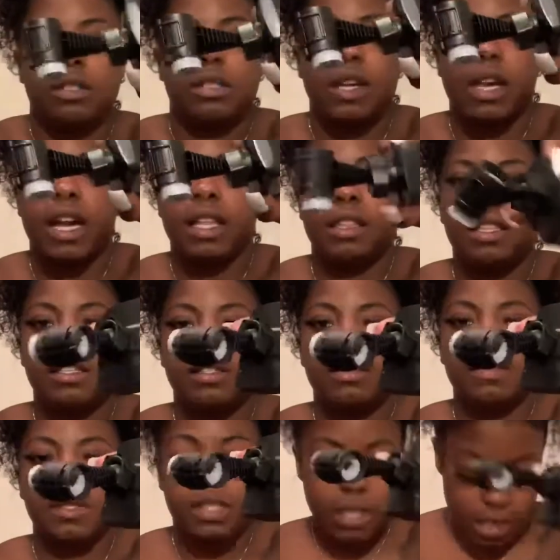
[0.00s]
So I got this
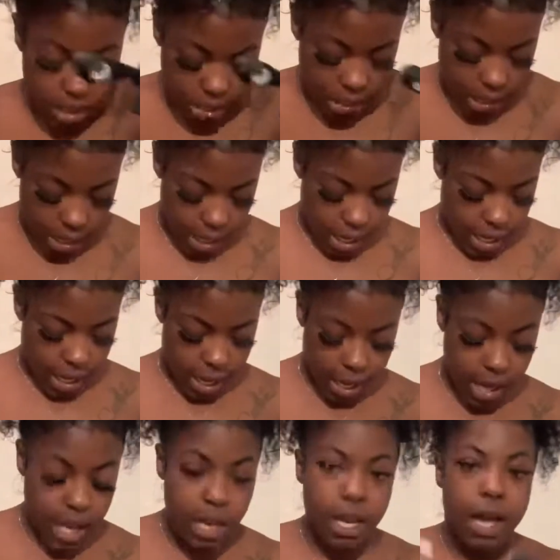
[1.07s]
one
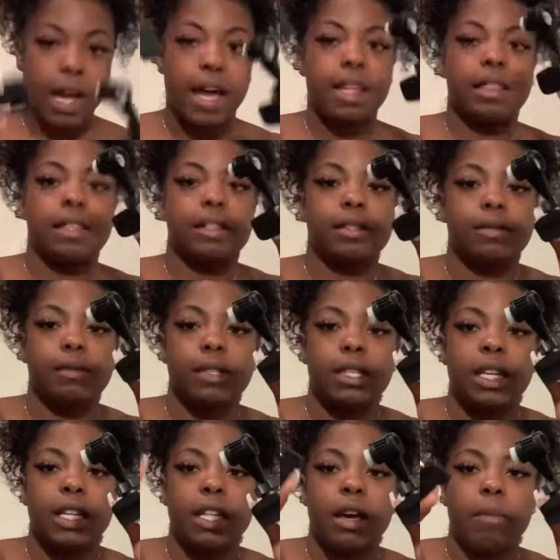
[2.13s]
and I got this one,
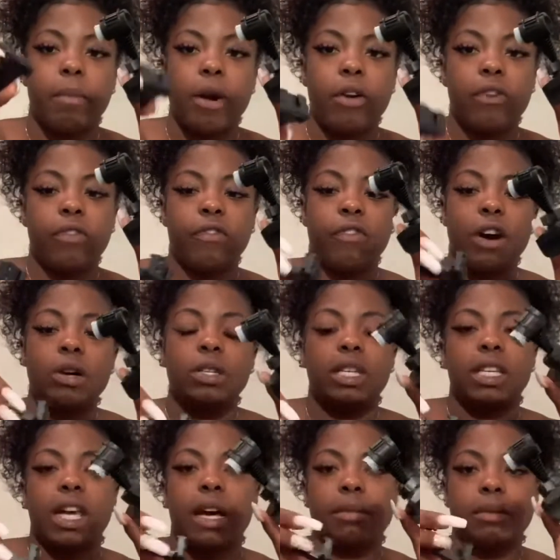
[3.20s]
and they're both phone
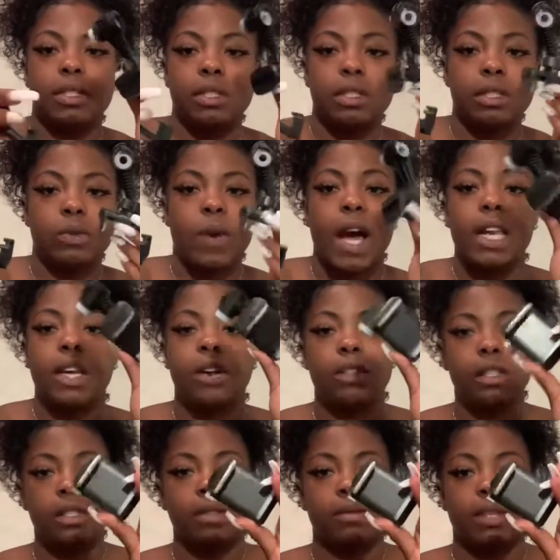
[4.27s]
adapters. Well, I know
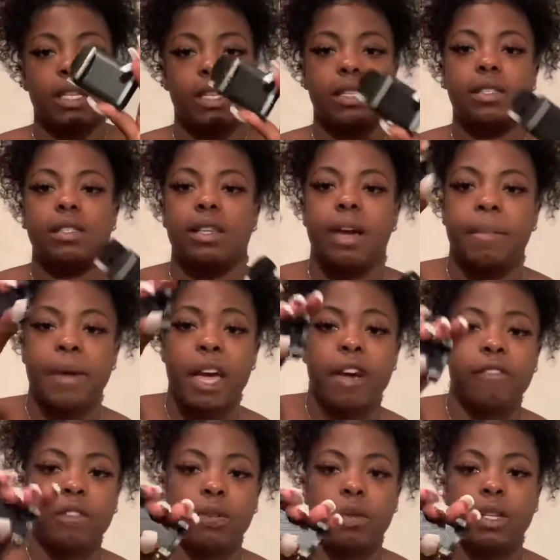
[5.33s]
this one is. I'm gonna
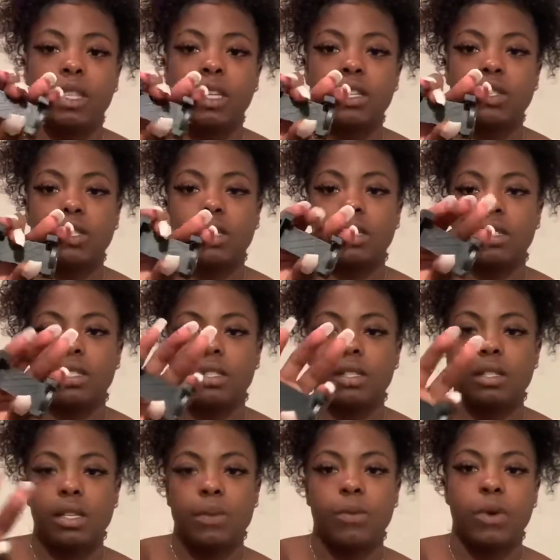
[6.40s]
have to read the instructions and
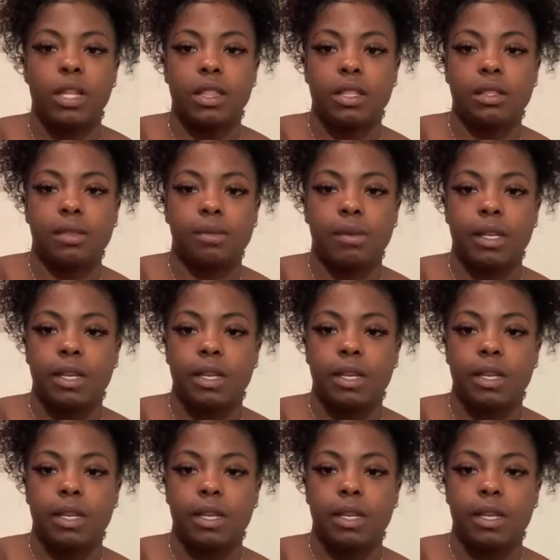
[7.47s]
see what this one